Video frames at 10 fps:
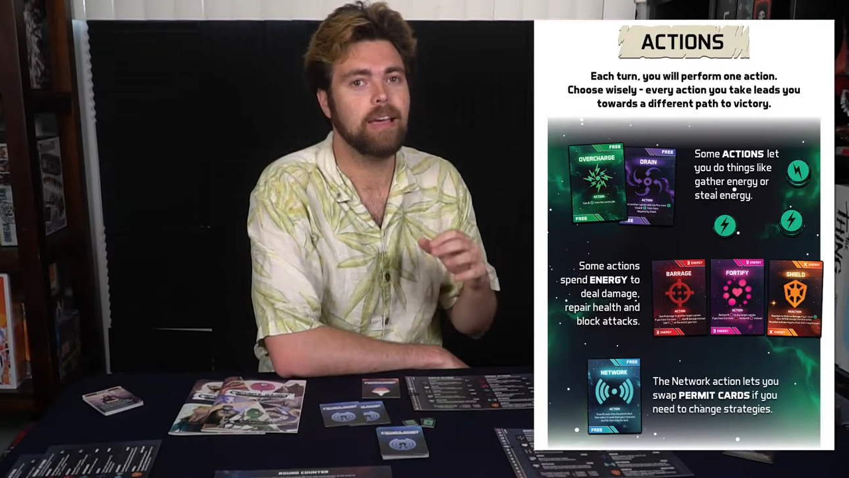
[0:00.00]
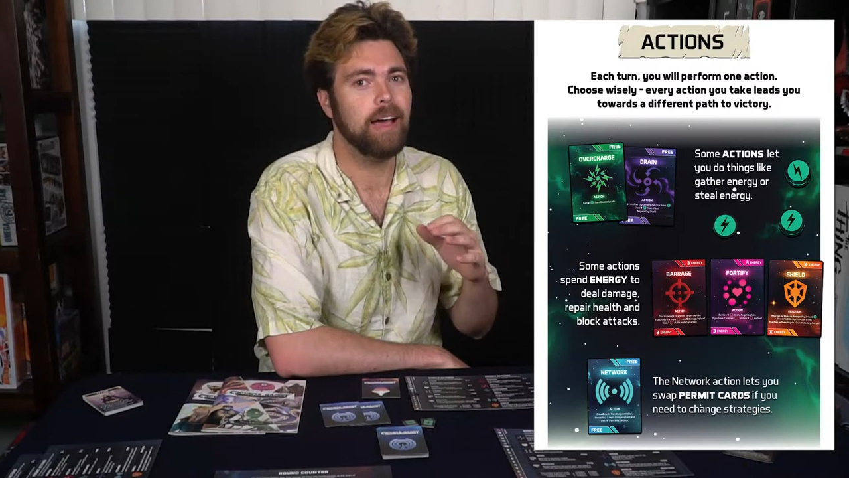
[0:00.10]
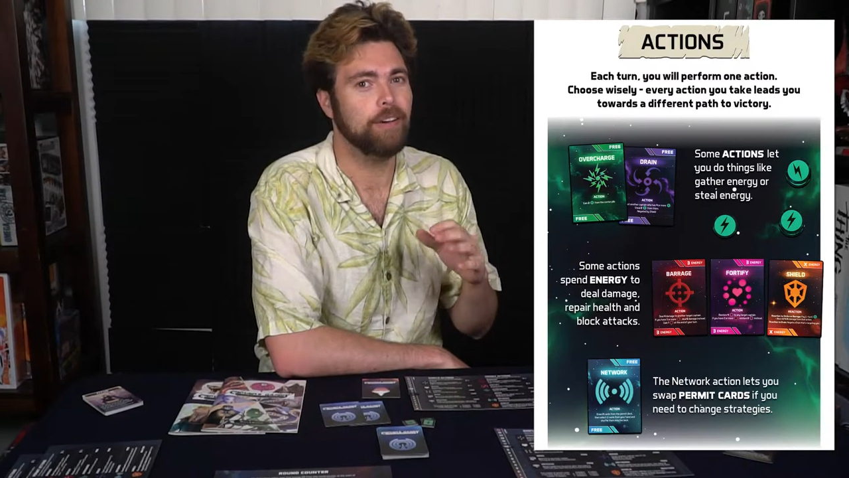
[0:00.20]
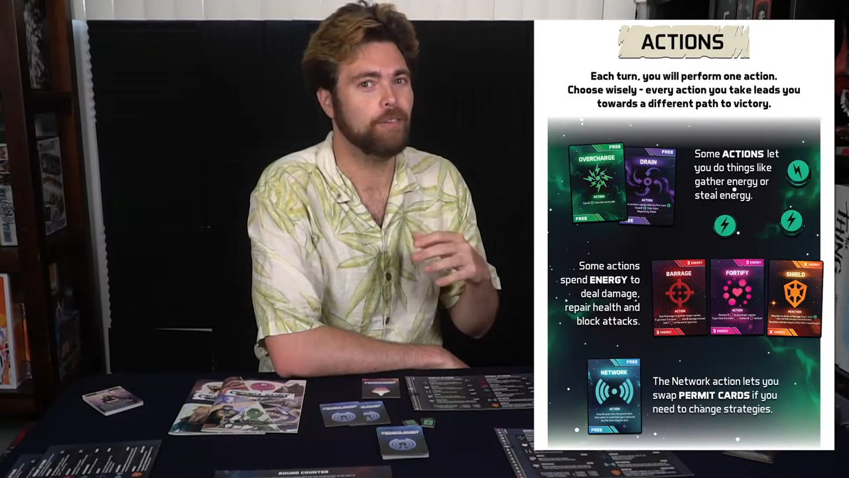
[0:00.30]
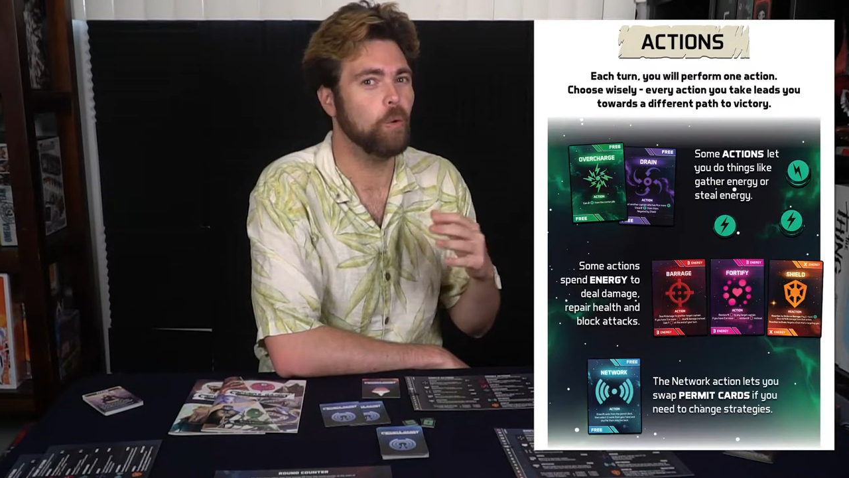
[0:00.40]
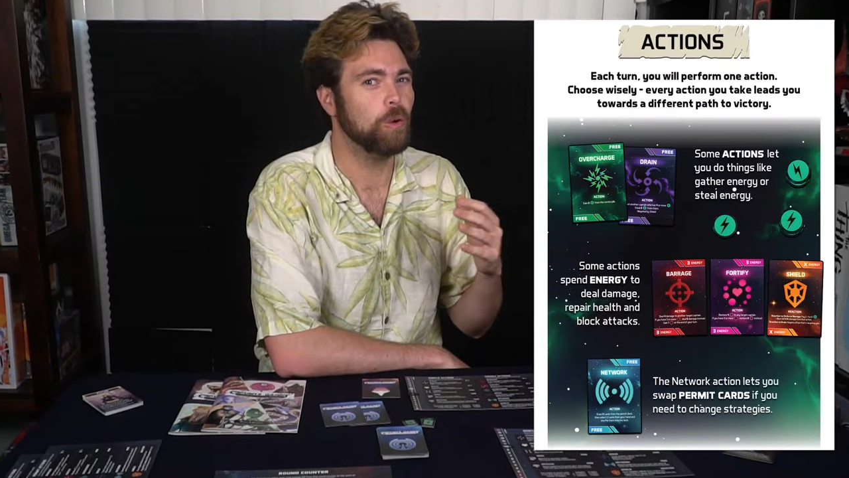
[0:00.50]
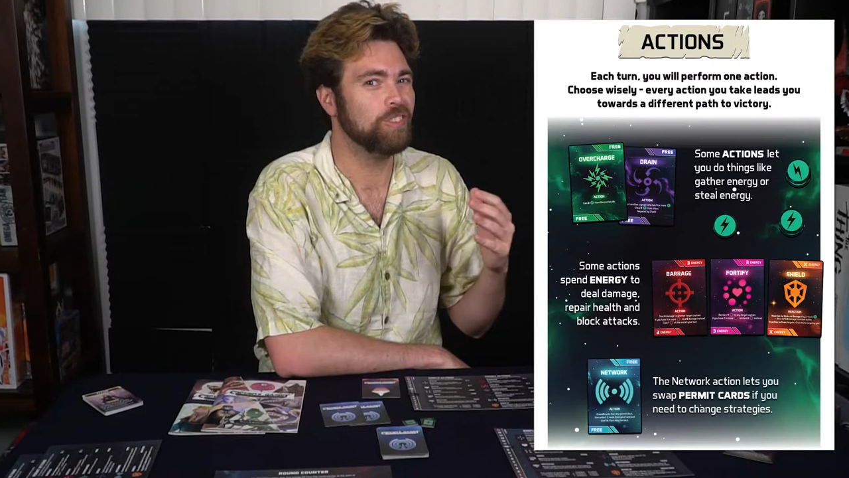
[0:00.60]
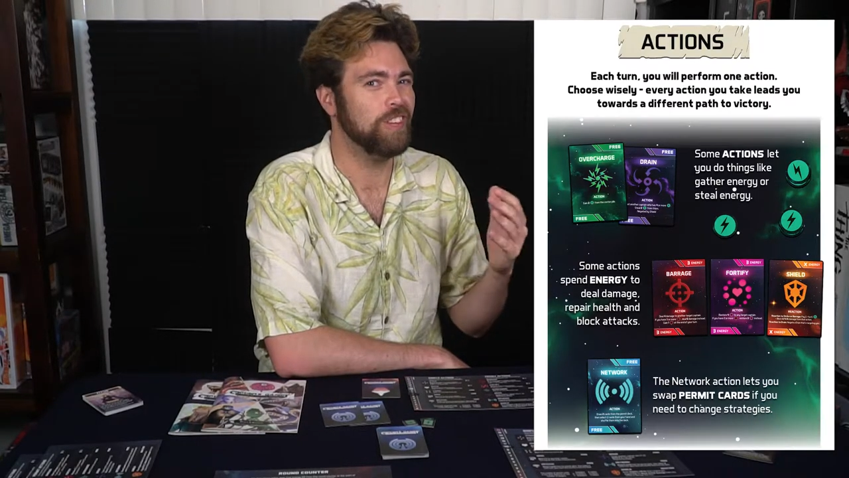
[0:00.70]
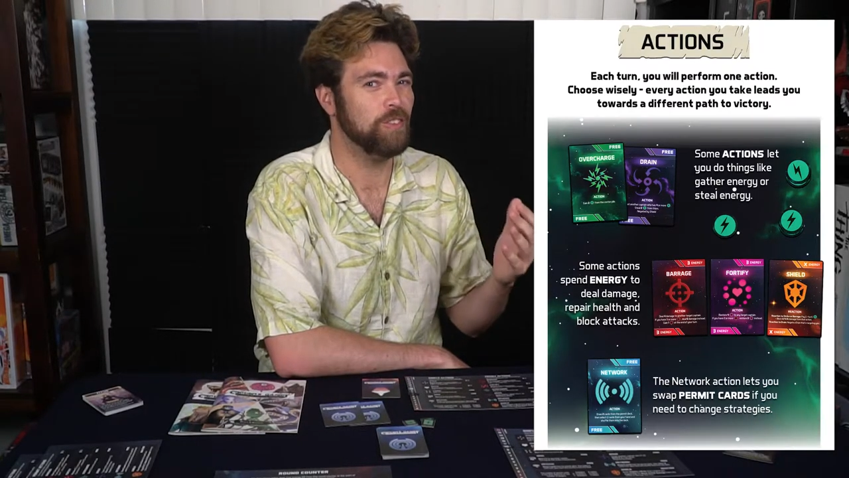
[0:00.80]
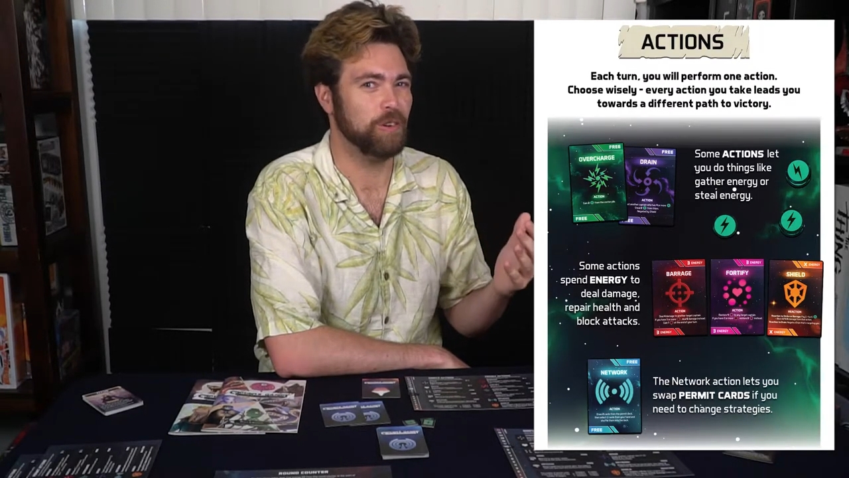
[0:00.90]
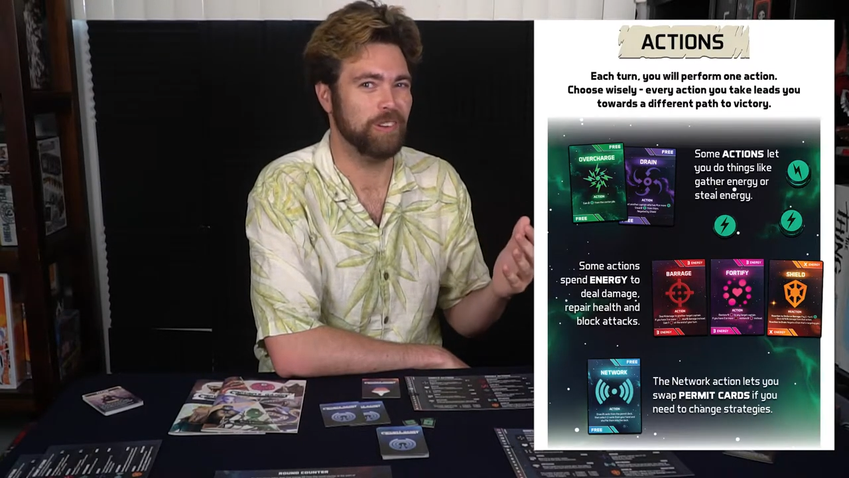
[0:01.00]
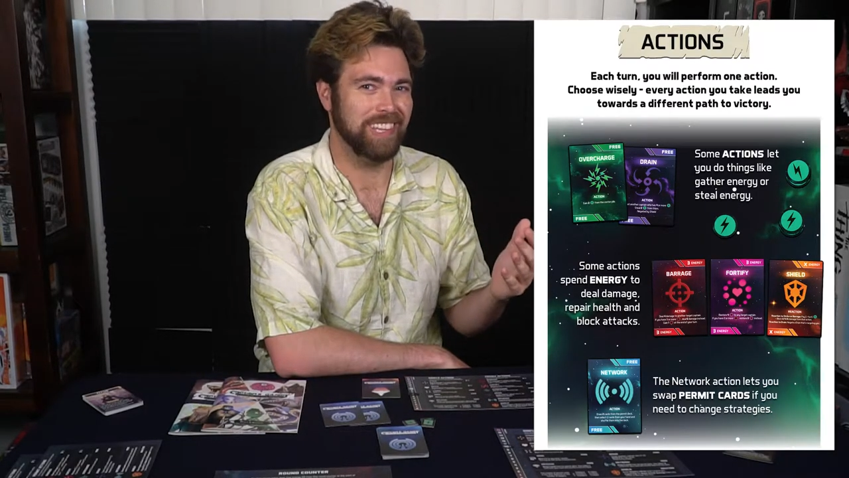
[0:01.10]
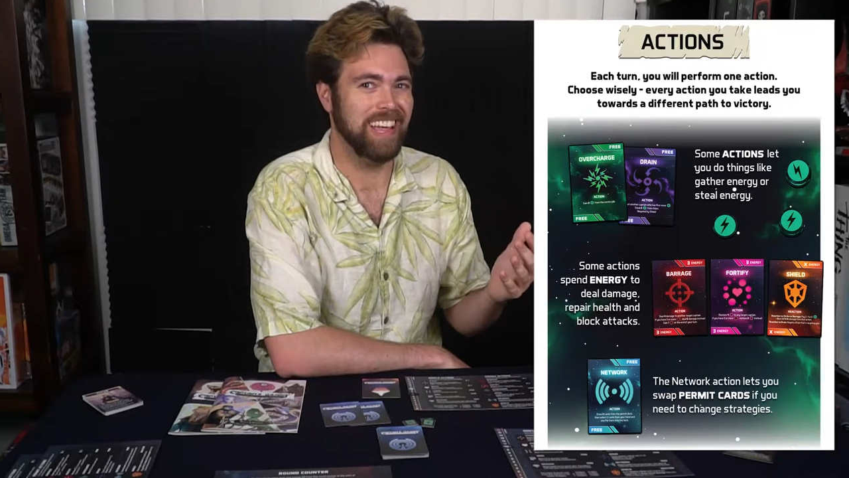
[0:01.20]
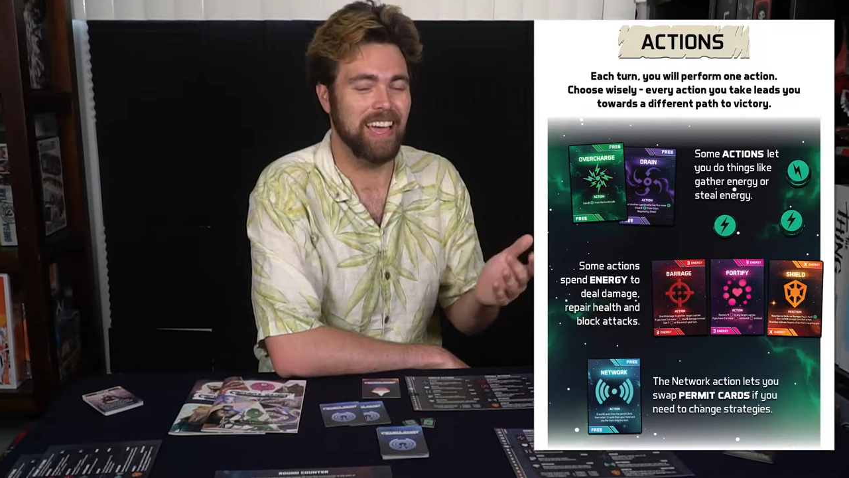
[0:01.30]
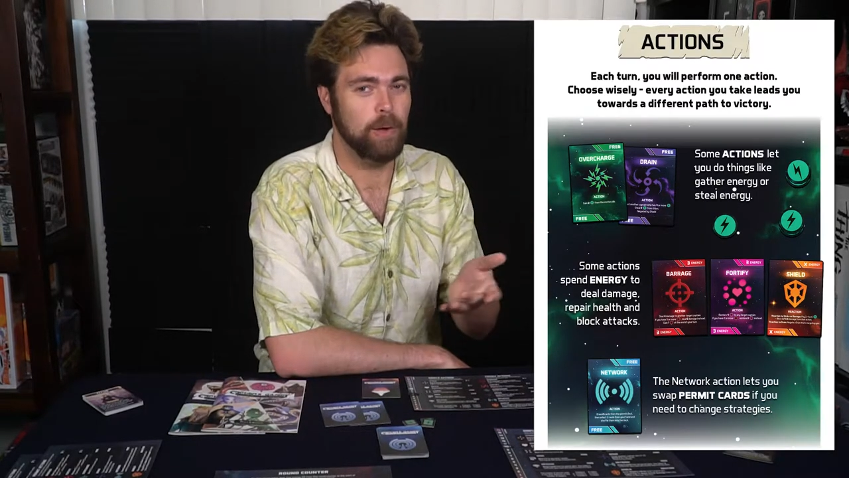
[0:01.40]
Of course, if you're
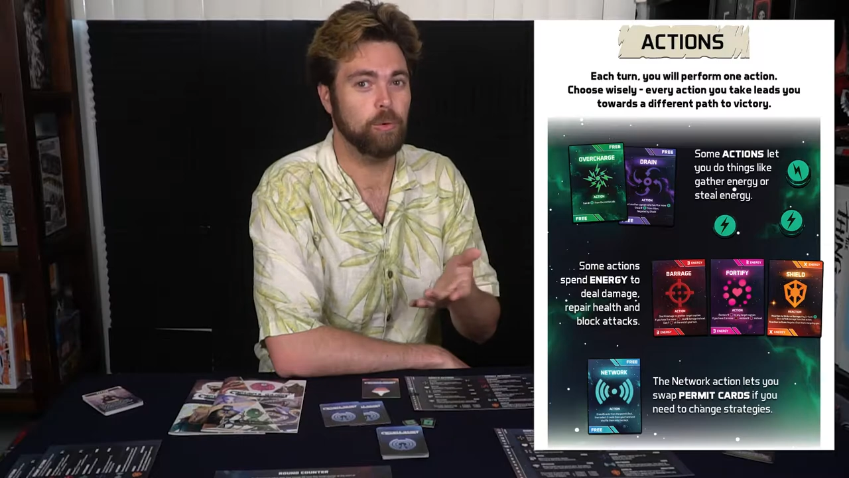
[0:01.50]
lying,